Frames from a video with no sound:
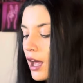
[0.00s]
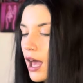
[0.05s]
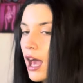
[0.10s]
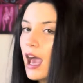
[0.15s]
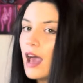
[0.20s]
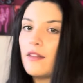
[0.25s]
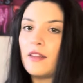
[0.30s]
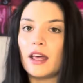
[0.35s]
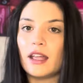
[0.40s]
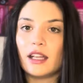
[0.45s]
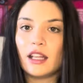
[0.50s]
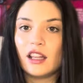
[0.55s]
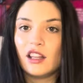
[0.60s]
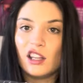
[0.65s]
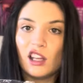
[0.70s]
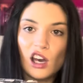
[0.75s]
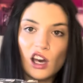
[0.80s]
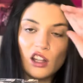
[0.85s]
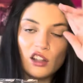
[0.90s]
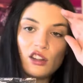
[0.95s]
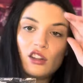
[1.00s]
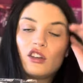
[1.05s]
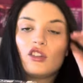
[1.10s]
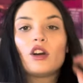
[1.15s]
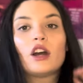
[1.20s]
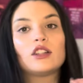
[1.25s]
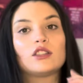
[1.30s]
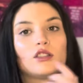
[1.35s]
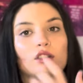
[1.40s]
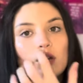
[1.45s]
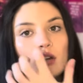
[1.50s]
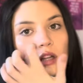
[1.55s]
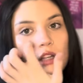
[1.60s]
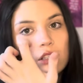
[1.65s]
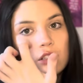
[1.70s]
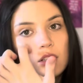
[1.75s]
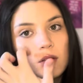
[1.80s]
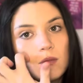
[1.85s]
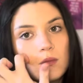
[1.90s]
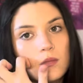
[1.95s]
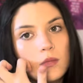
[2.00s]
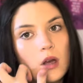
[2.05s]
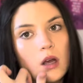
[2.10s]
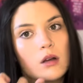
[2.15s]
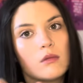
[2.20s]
And then in the other, I don't know, like some